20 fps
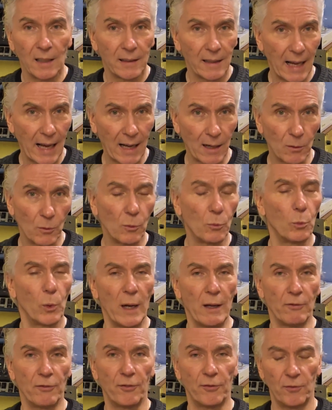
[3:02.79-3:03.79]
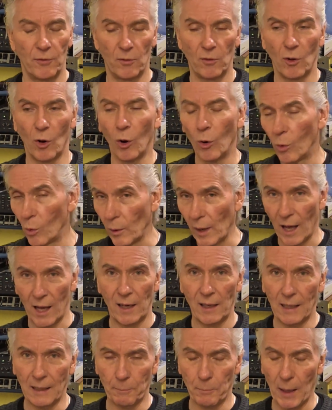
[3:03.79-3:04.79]
Now, with all
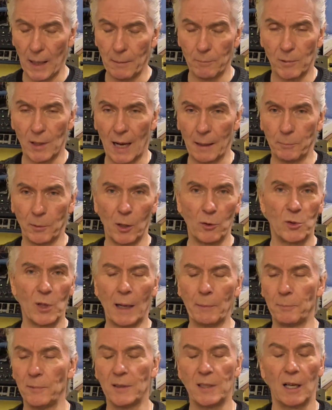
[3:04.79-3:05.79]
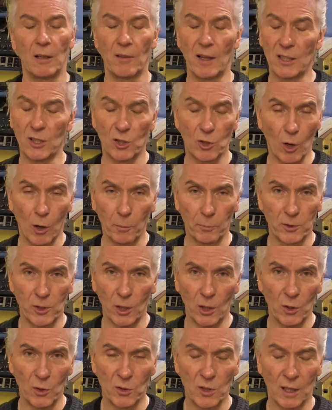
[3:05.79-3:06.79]
early BMWs, up until they stopped
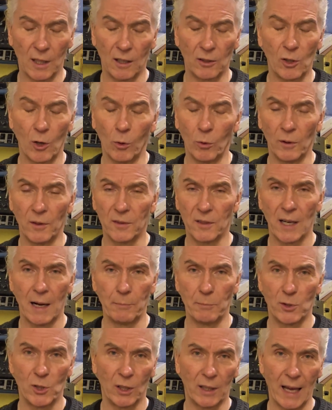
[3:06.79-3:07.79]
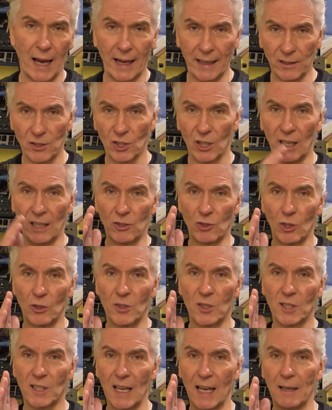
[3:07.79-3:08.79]
using a coolant temperature gauge, it
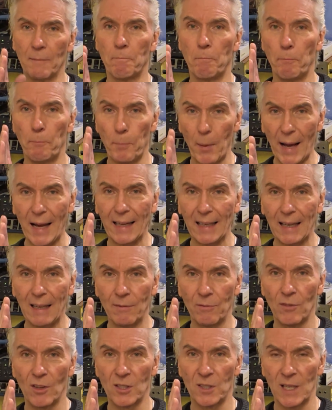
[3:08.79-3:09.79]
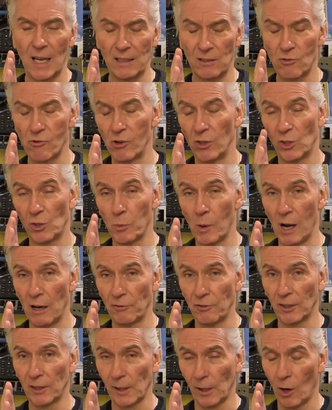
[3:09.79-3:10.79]
should sit bang in the centre at
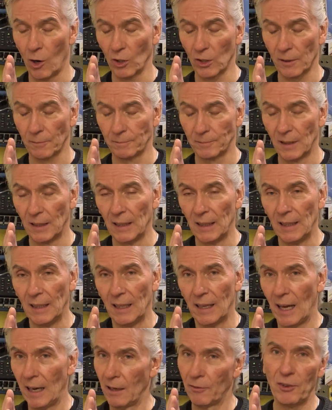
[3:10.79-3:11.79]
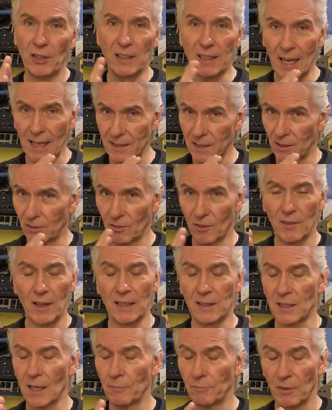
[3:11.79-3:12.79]
12 o'clock. And if it doesn't,
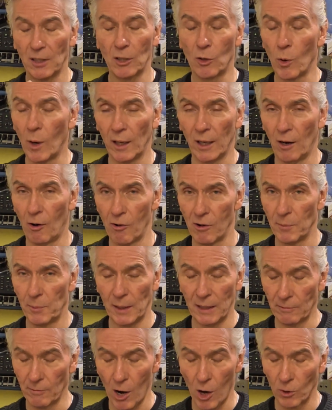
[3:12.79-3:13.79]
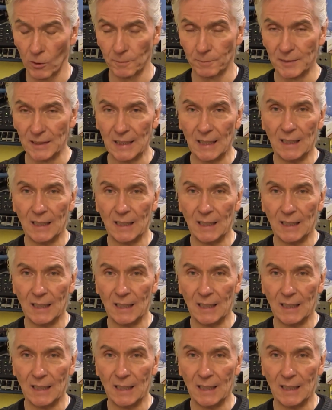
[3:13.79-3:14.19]
there's something quite horribly wrong.